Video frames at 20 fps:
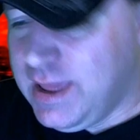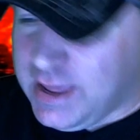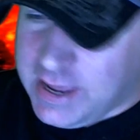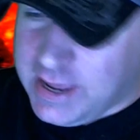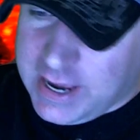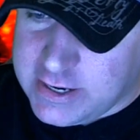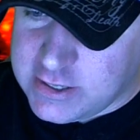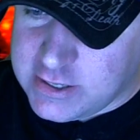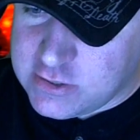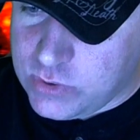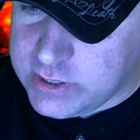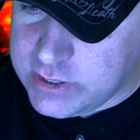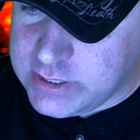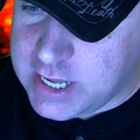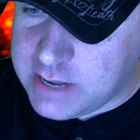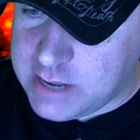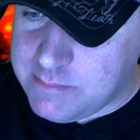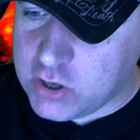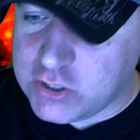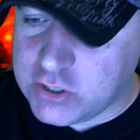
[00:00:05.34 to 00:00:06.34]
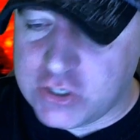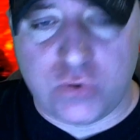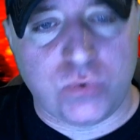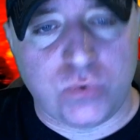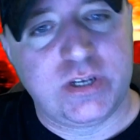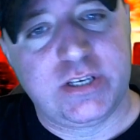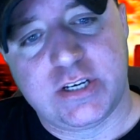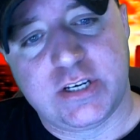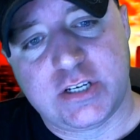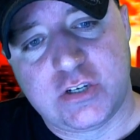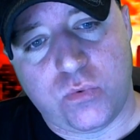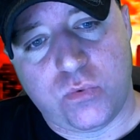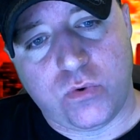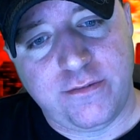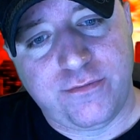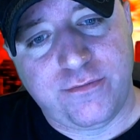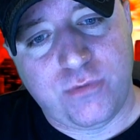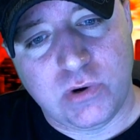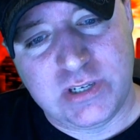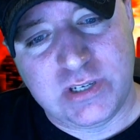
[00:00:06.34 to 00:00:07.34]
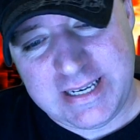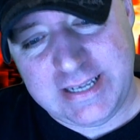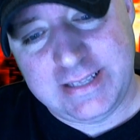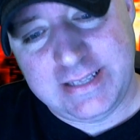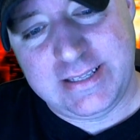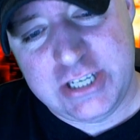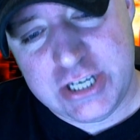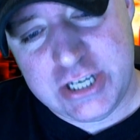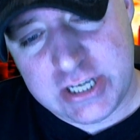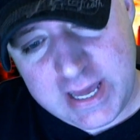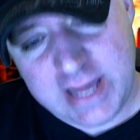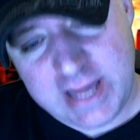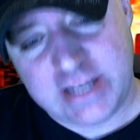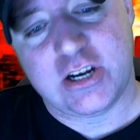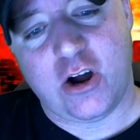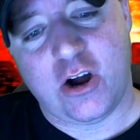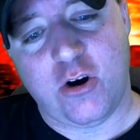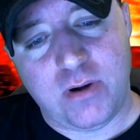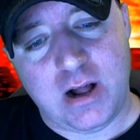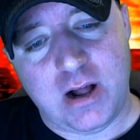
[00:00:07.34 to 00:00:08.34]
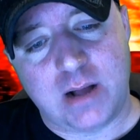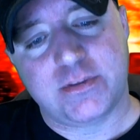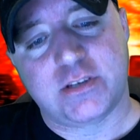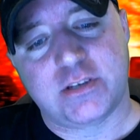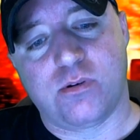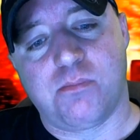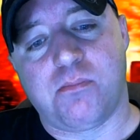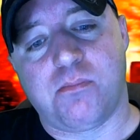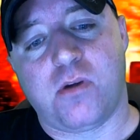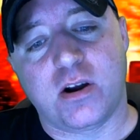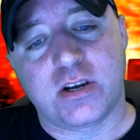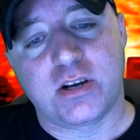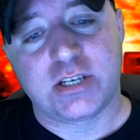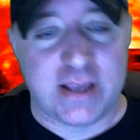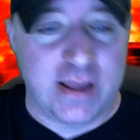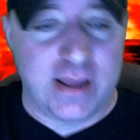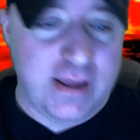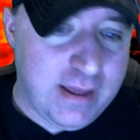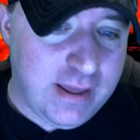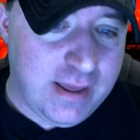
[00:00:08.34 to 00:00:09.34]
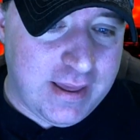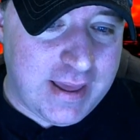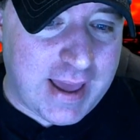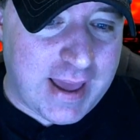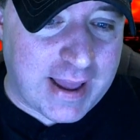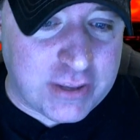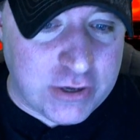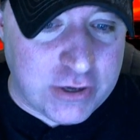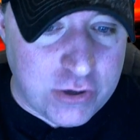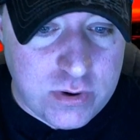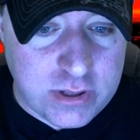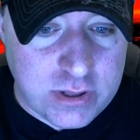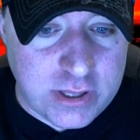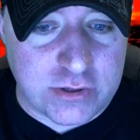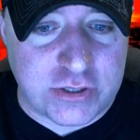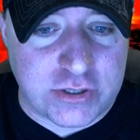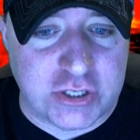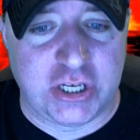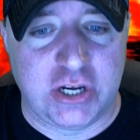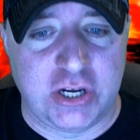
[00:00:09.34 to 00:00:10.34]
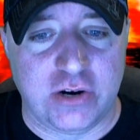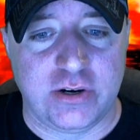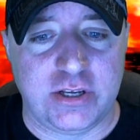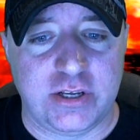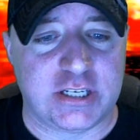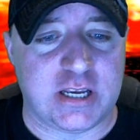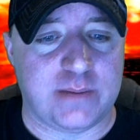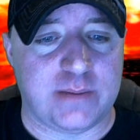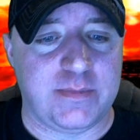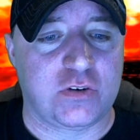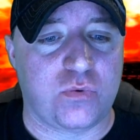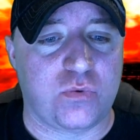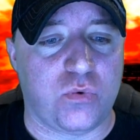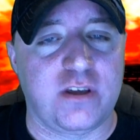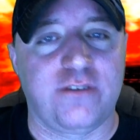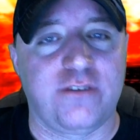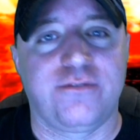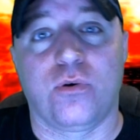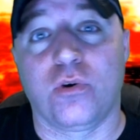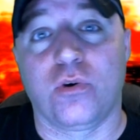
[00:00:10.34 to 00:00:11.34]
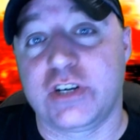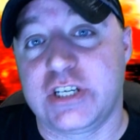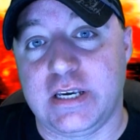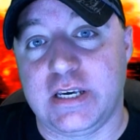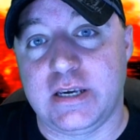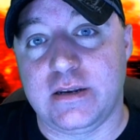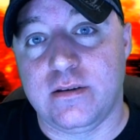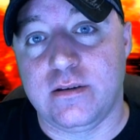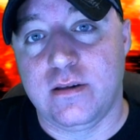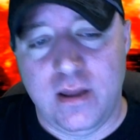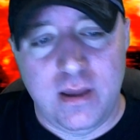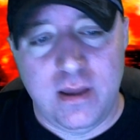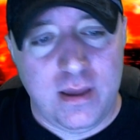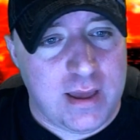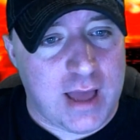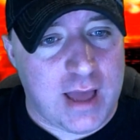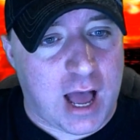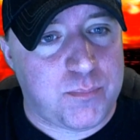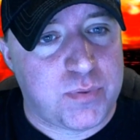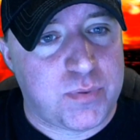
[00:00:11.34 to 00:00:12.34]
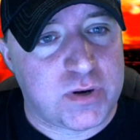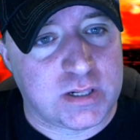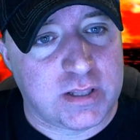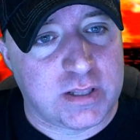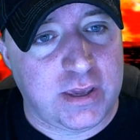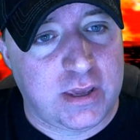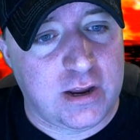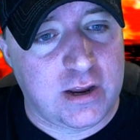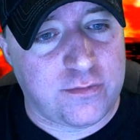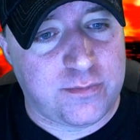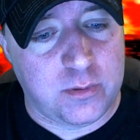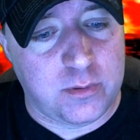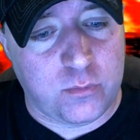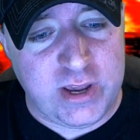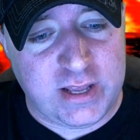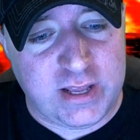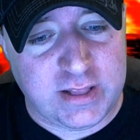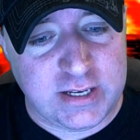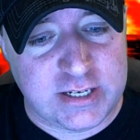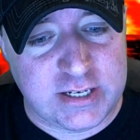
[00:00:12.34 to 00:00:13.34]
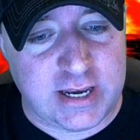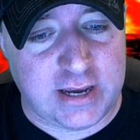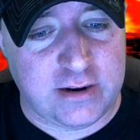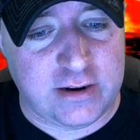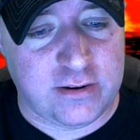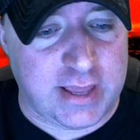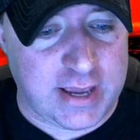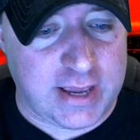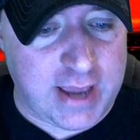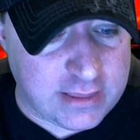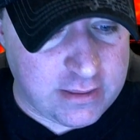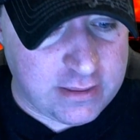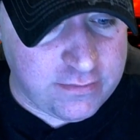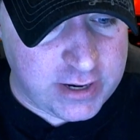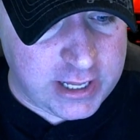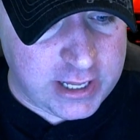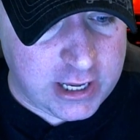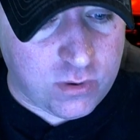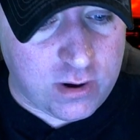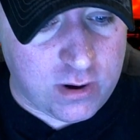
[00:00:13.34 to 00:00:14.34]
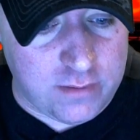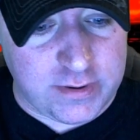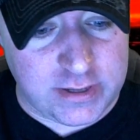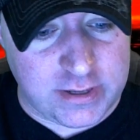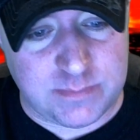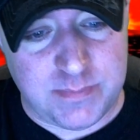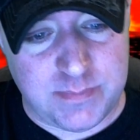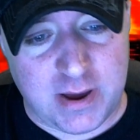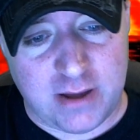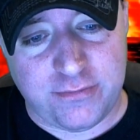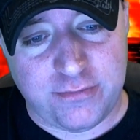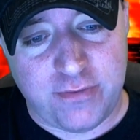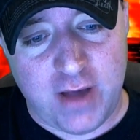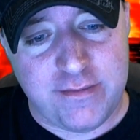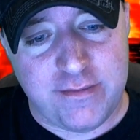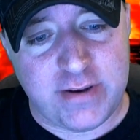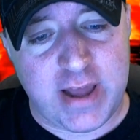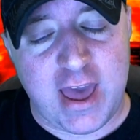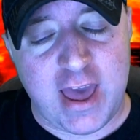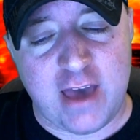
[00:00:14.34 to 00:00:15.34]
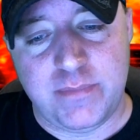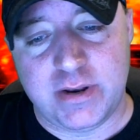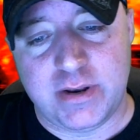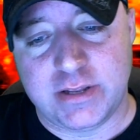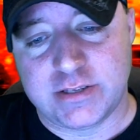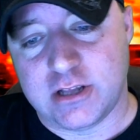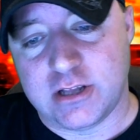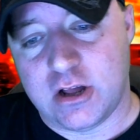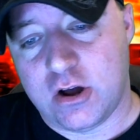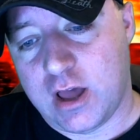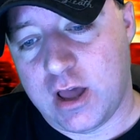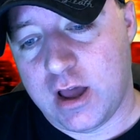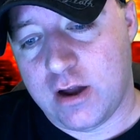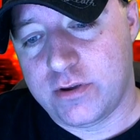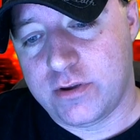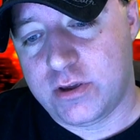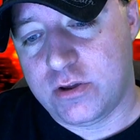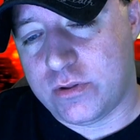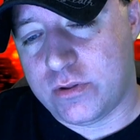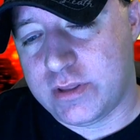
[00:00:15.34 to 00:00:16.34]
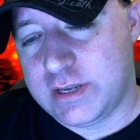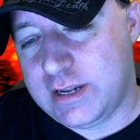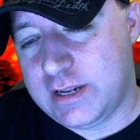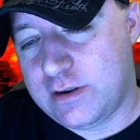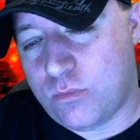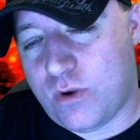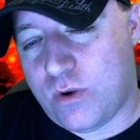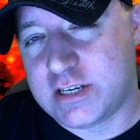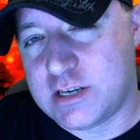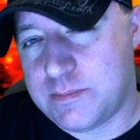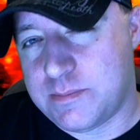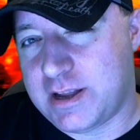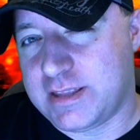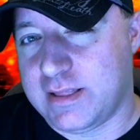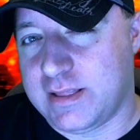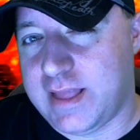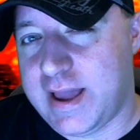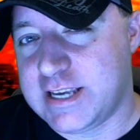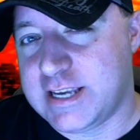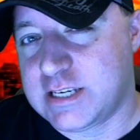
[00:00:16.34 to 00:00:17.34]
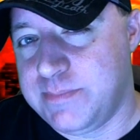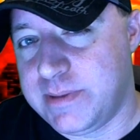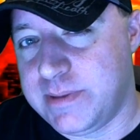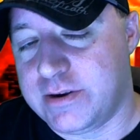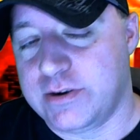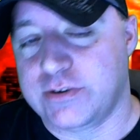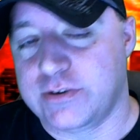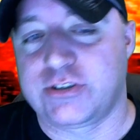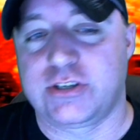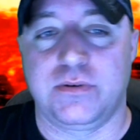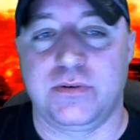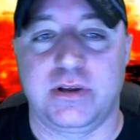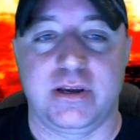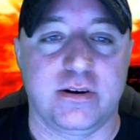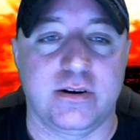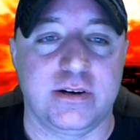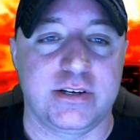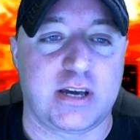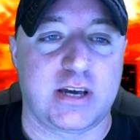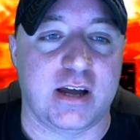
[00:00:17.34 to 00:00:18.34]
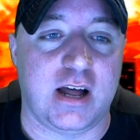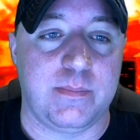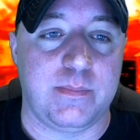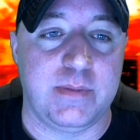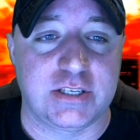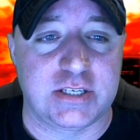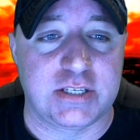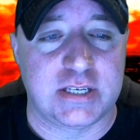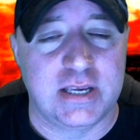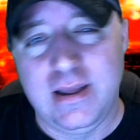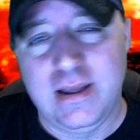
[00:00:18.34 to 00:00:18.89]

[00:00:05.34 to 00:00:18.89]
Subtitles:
It is Wednesday, March 26, 2014. Did you catch Obama's remarks at the Nuclear Security Summit 2014? I'll put a link here from the Weekly Standard. They got the video of it. It's about 5.5 minutes long. However, you'd only need to watch about the last minute or so to hear his comments.